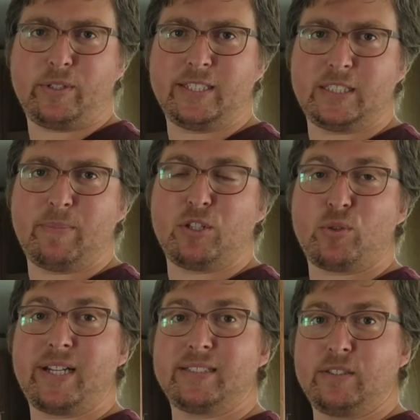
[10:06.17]
It needs to be
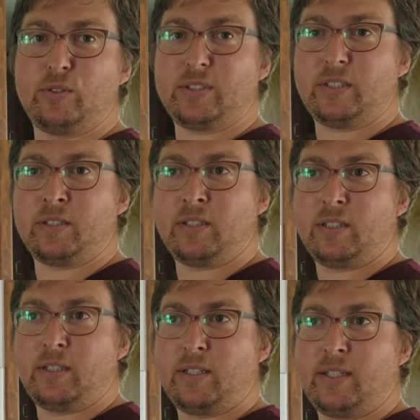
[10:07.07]
translucent.
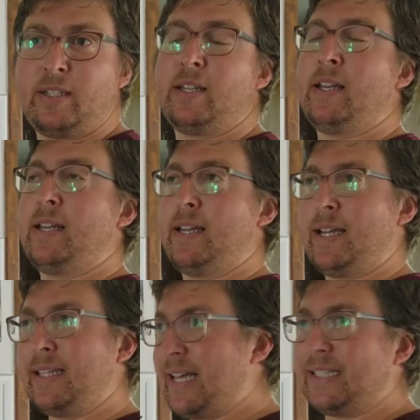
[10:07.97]

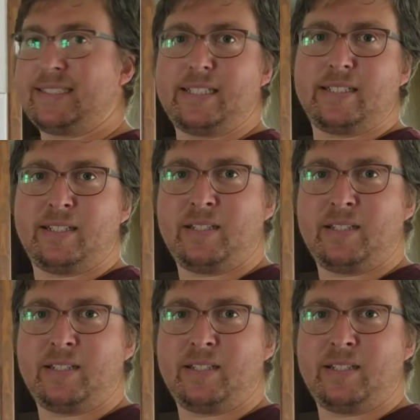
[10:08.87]
And that's it.